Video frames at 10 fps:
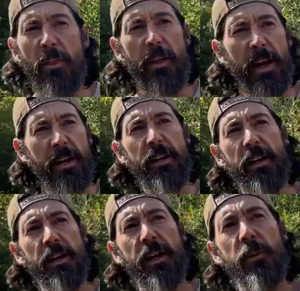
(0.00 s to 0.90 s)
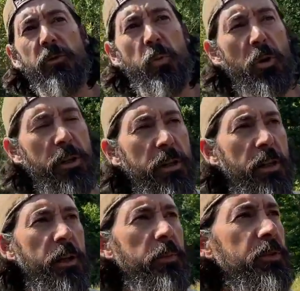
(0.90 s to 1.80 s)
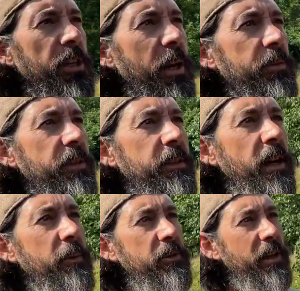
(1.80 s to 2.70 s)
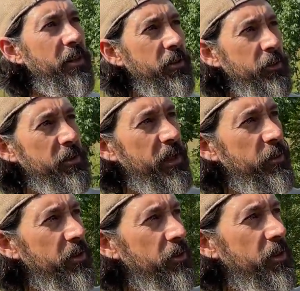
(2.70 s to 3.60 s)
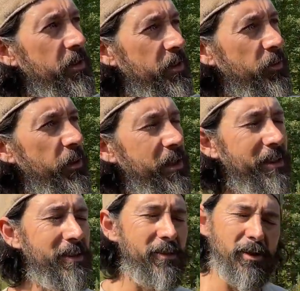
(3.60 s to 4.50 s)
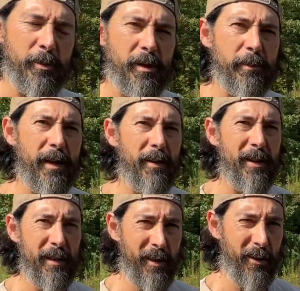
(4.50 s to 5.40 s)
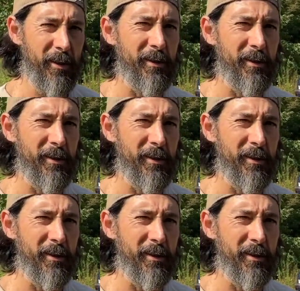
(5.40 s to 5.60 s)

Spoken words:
That, I was working a couple of jobs at the time. So I only was able to do this on the weekends, and it took me about a